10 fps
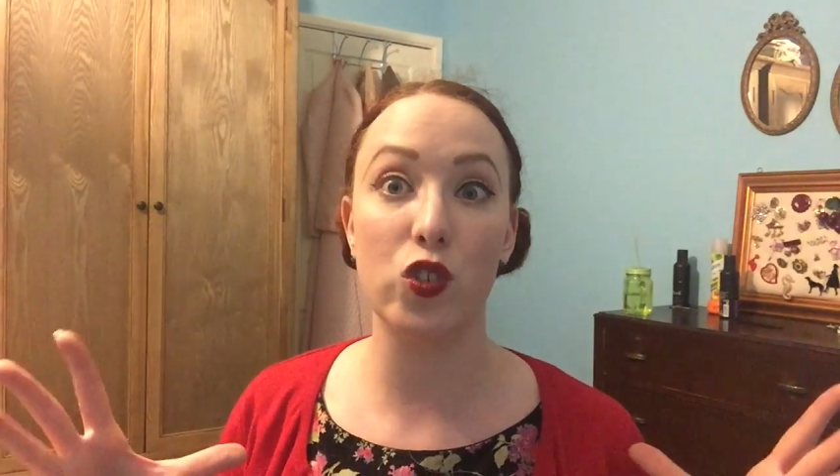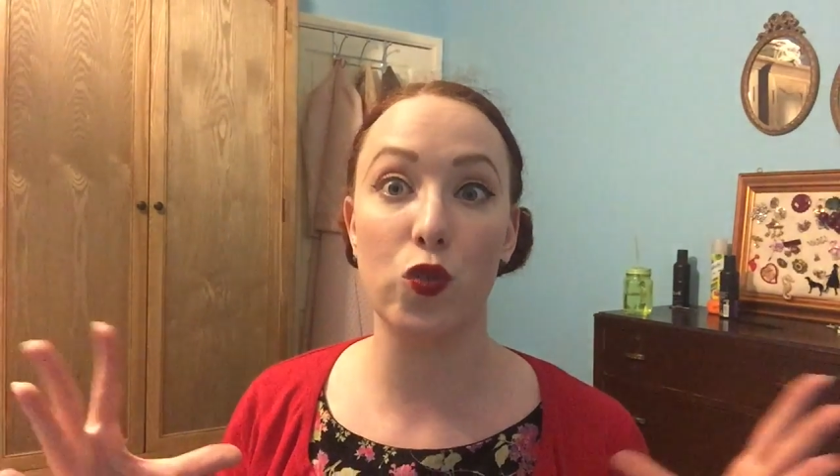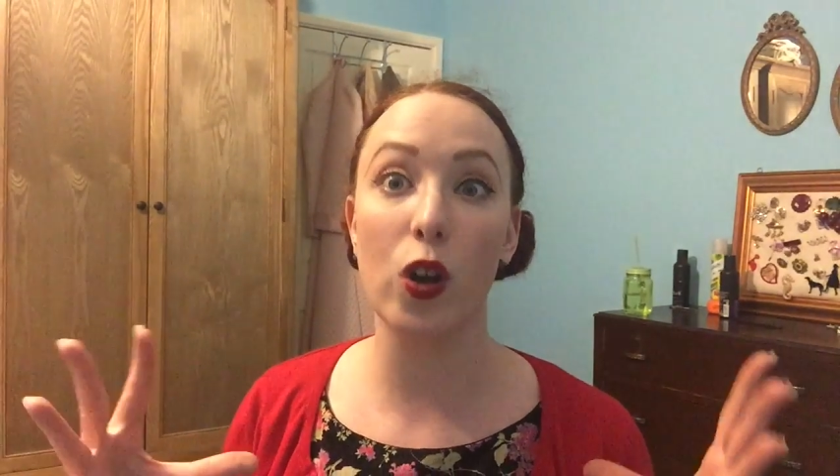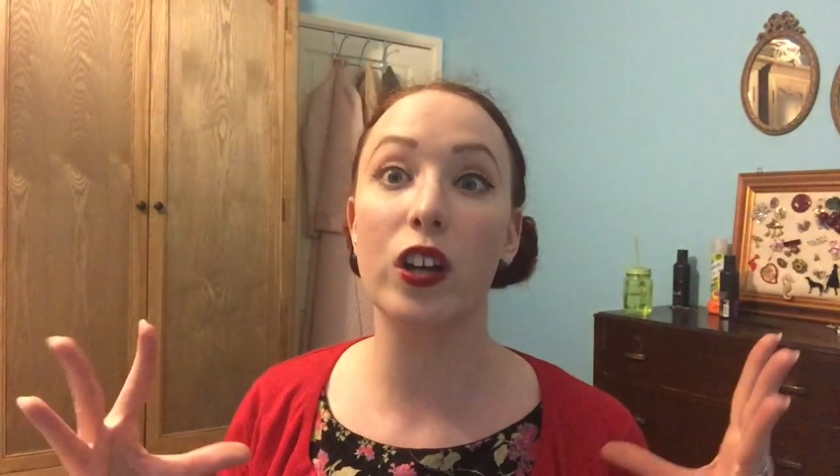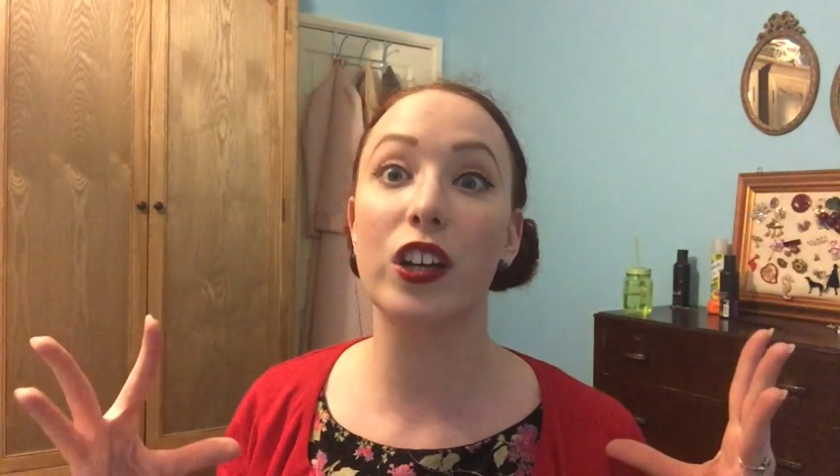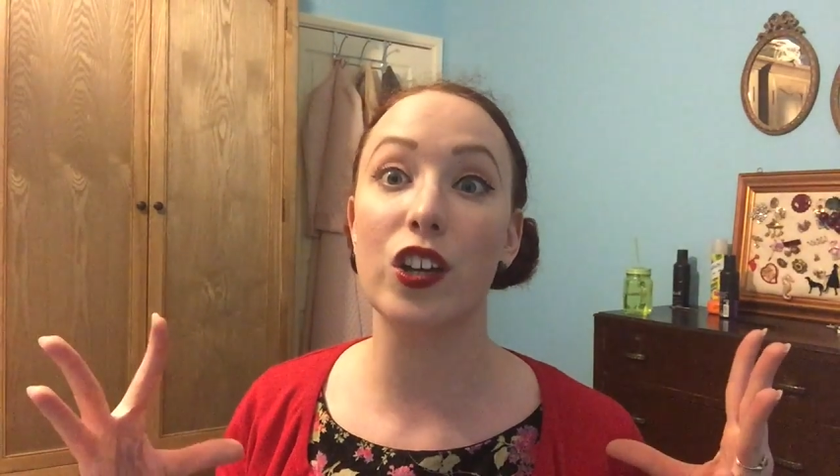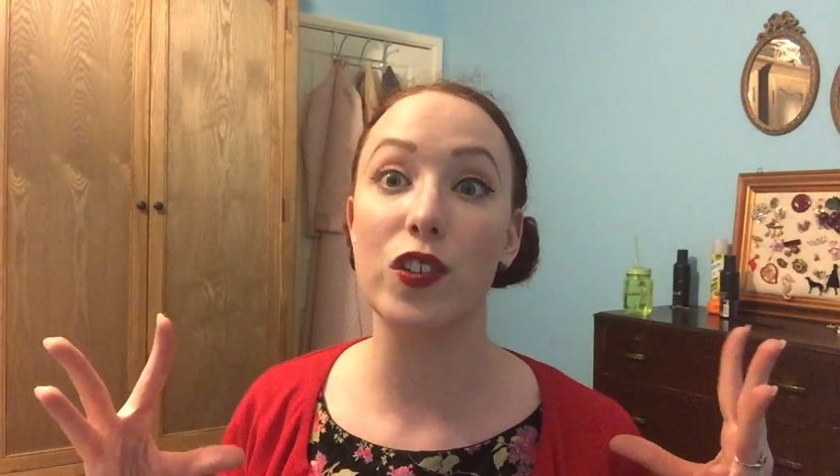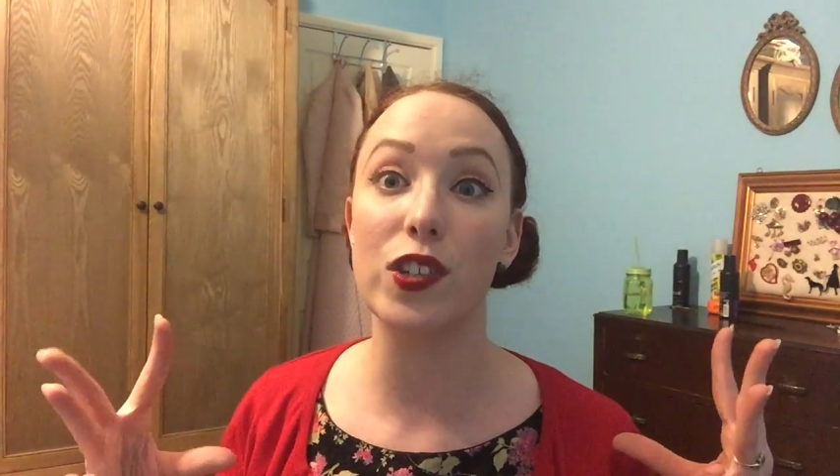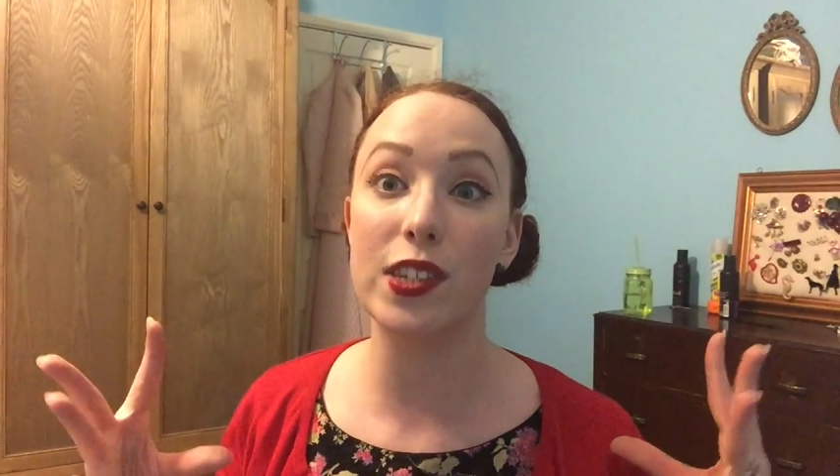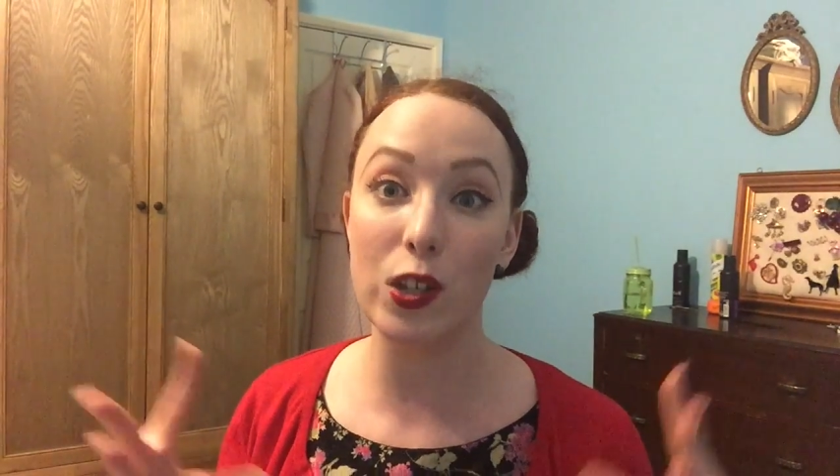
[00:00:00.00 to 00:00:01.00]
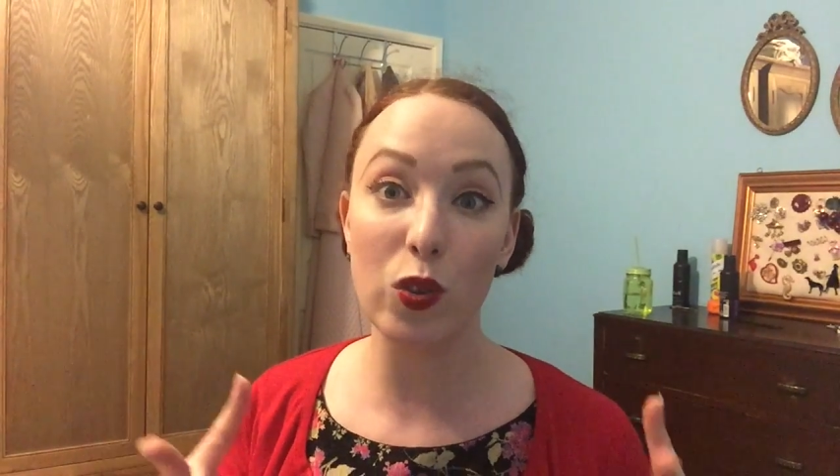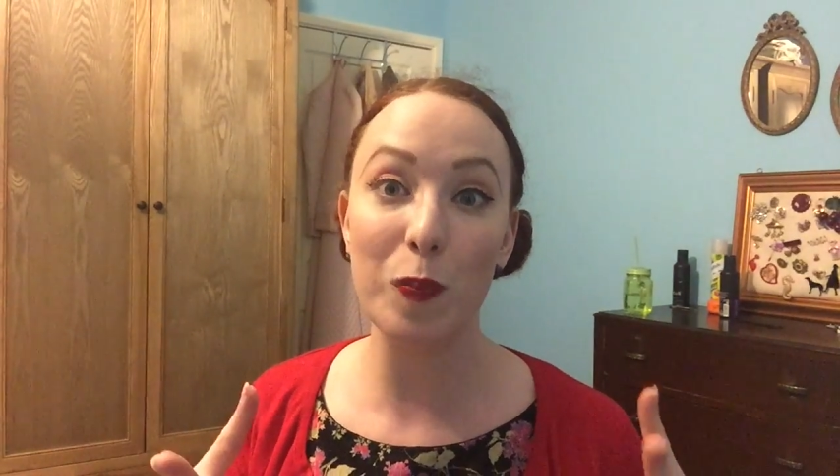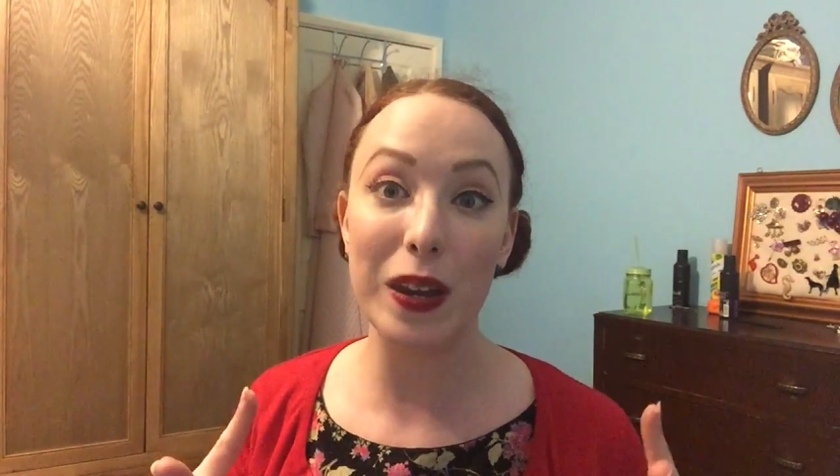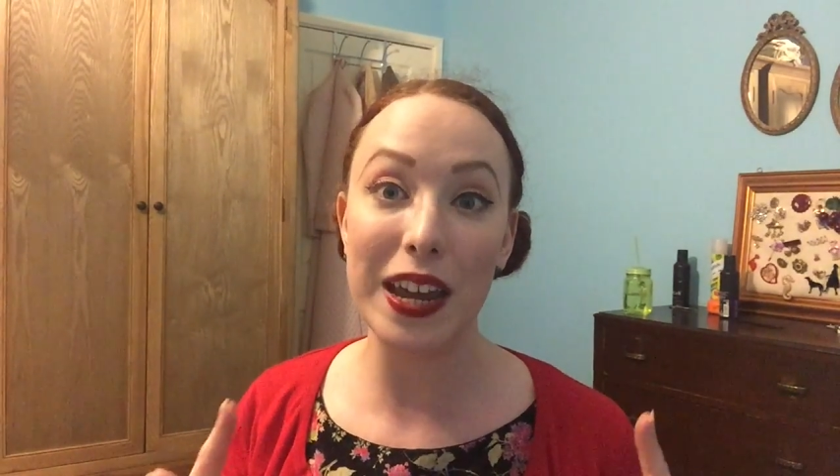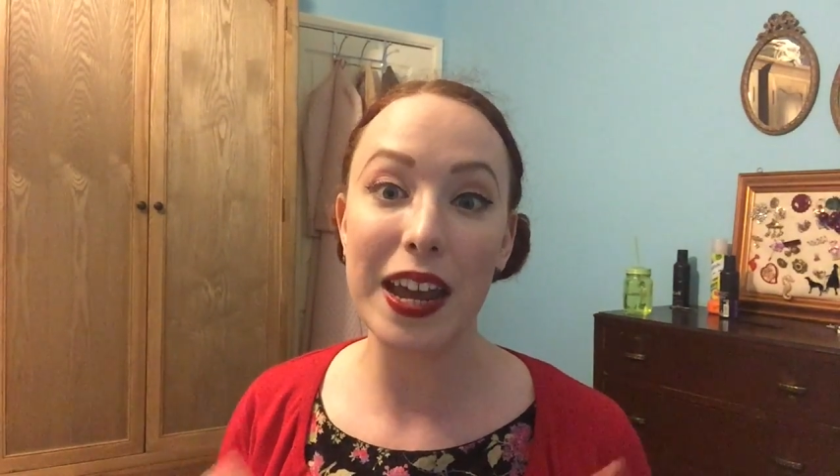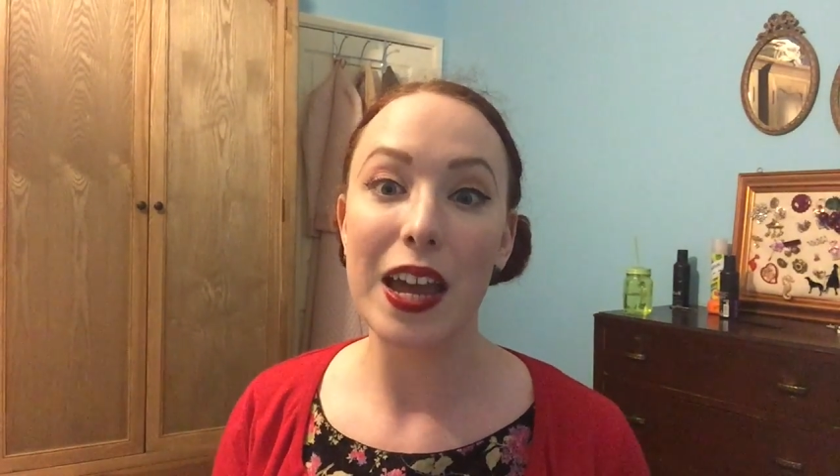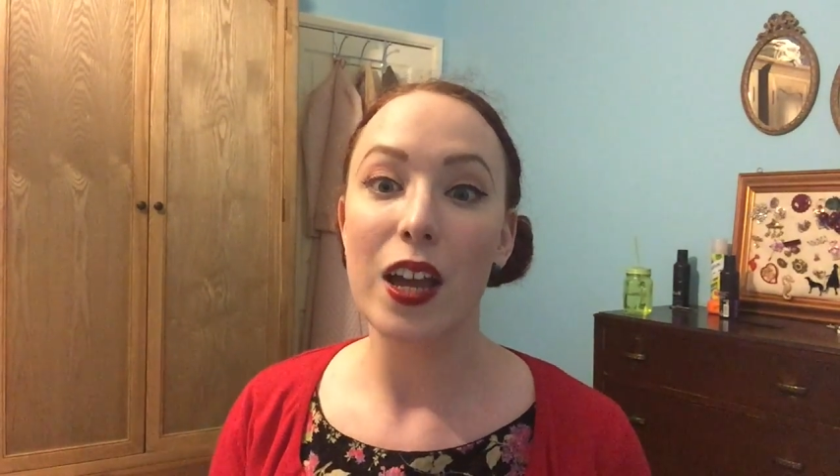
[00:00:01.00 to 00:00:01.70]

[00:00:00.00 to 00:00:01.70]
shrunk considerably,